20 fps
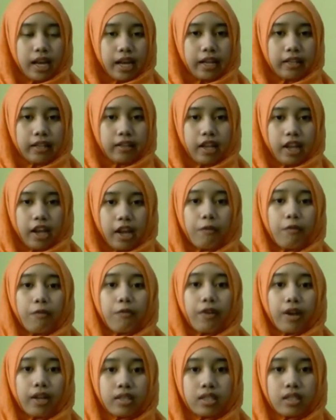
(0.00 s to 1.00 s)
and the
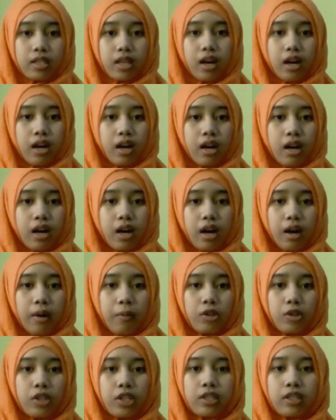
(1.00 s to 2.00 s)
effects
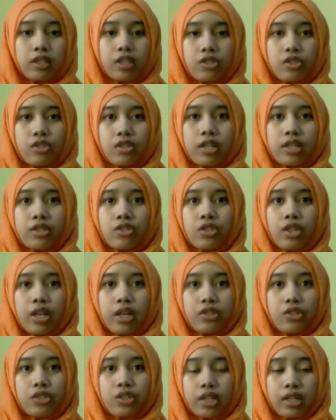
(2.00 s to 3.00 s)
about in this
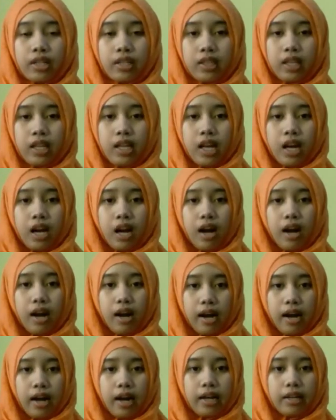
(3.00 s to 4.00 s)
transaction
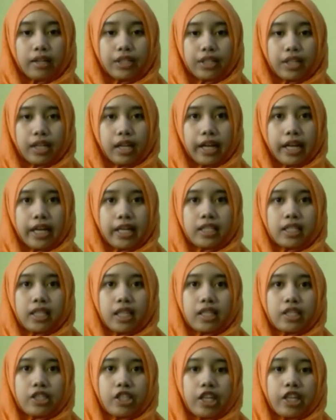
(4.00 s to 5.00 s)
are cash
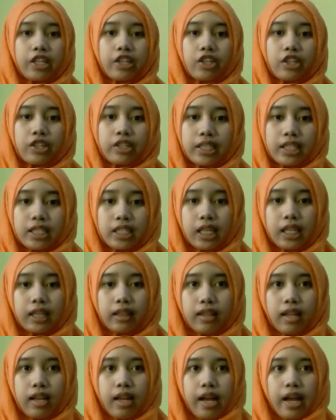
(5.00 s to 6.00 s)
is increased
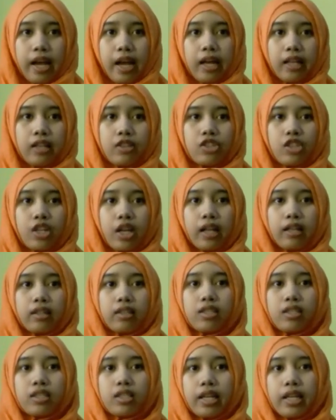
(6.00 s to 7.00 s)
and
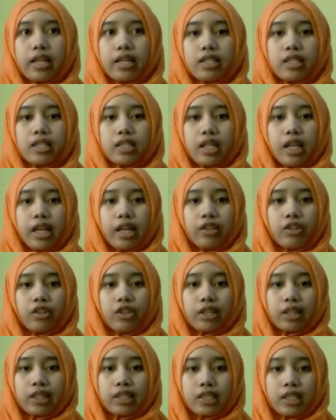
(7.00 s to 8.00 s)
sales is
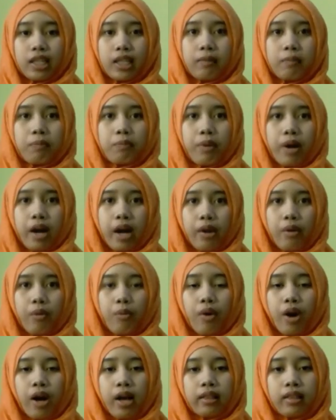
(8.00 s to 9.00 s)
increased by
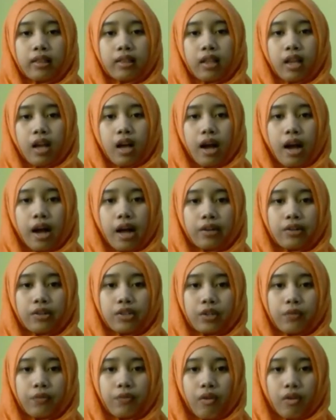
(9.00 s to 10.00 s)

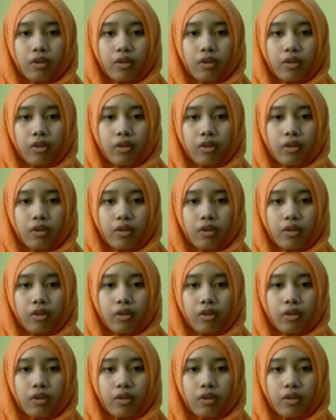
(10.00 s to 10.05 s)
$140.